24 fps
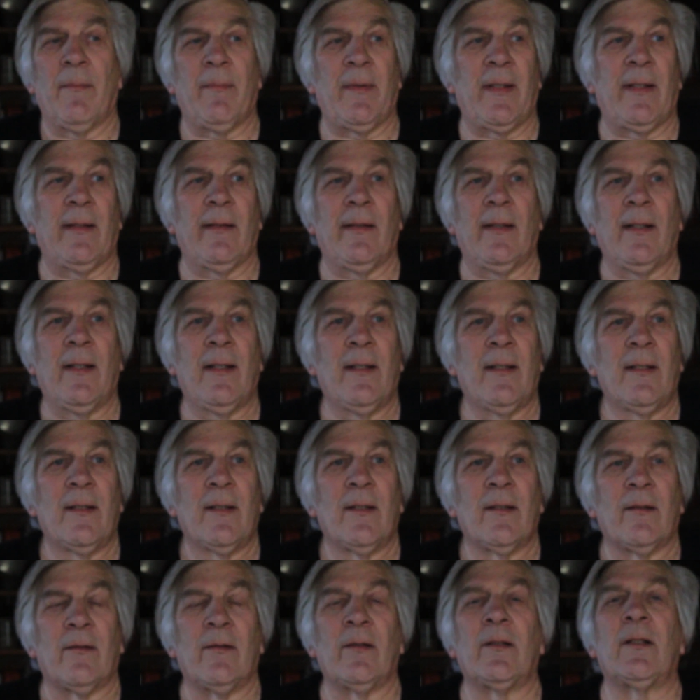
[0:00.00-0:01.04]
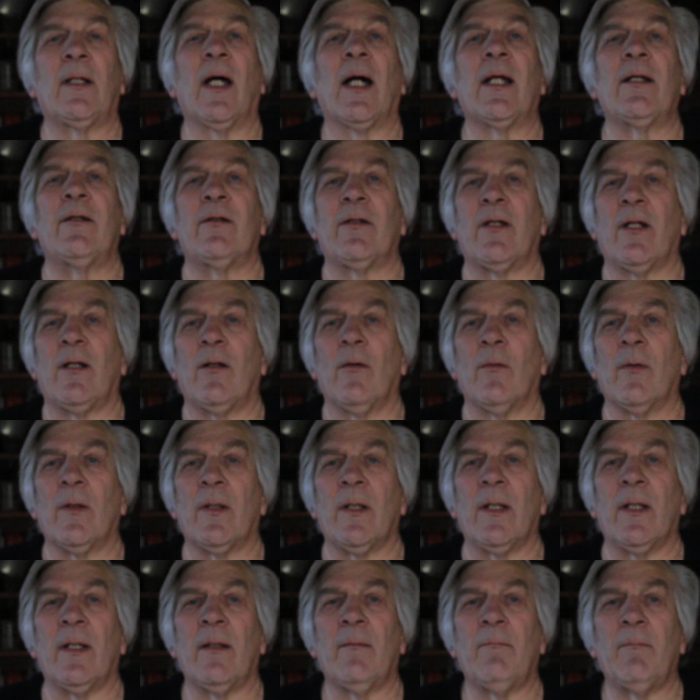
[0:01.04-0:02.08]
I mean, good God, you could go to
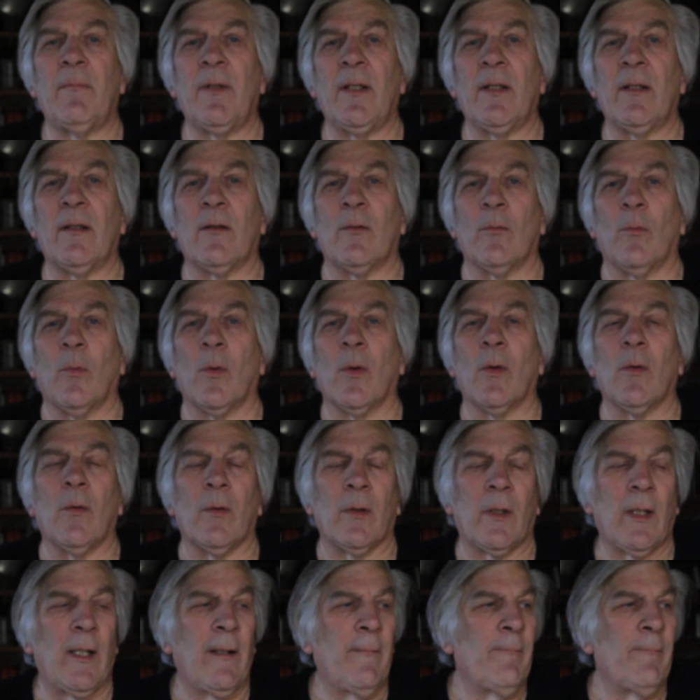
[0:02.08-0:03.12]
the end of the world.